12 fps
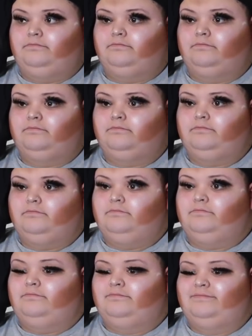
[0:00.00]

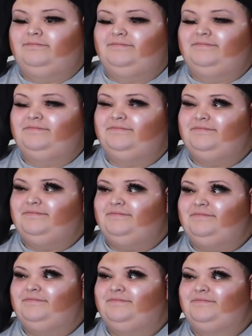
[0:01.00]

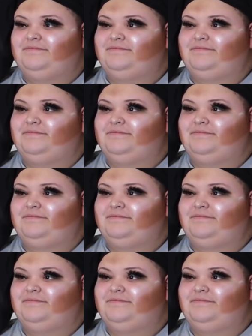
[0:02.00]
This person isn't speaking.